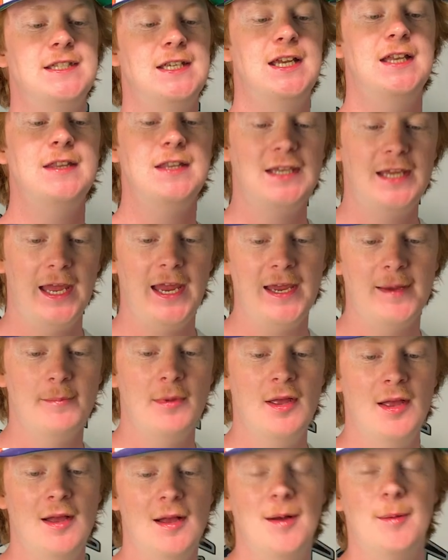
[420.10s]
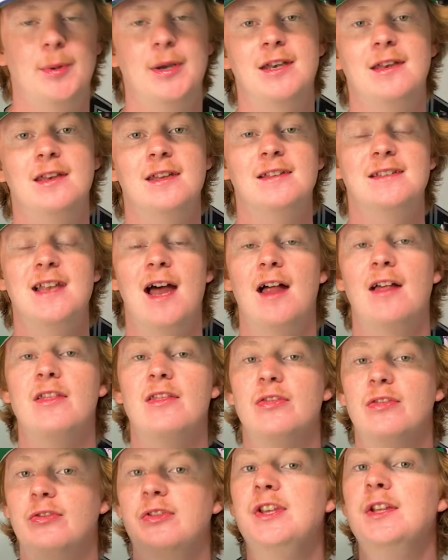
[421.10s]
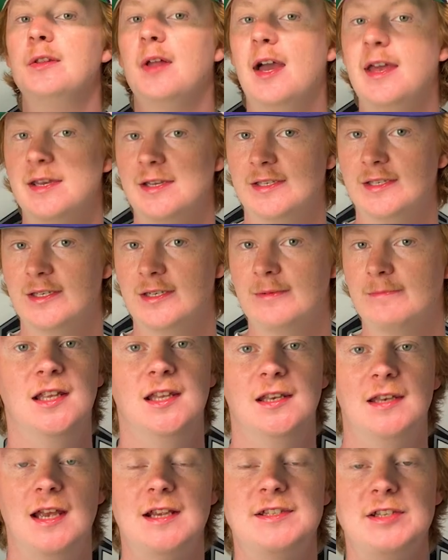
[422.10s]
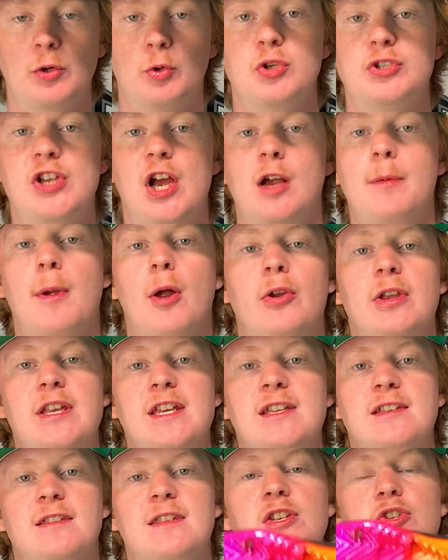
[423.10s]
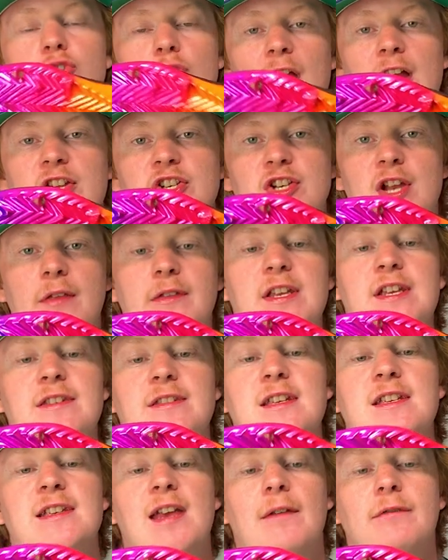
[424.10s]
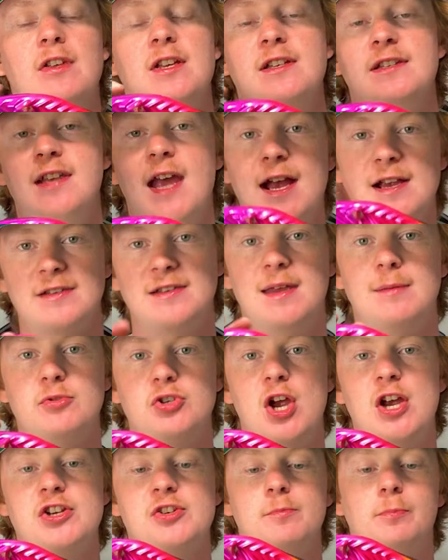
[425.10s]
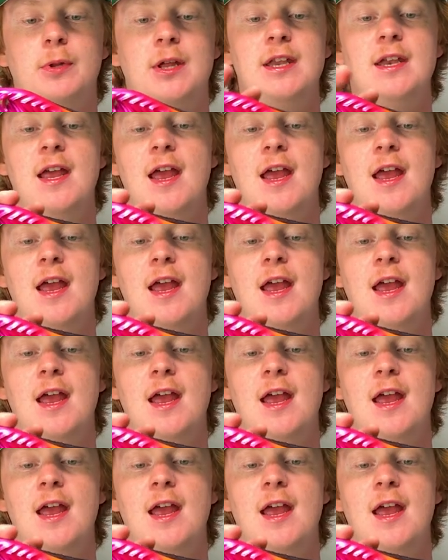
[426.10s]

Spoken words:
in the game, but it is not the lightest. Next thing we're going to talk about is the traction on these. These have the exact same traction plate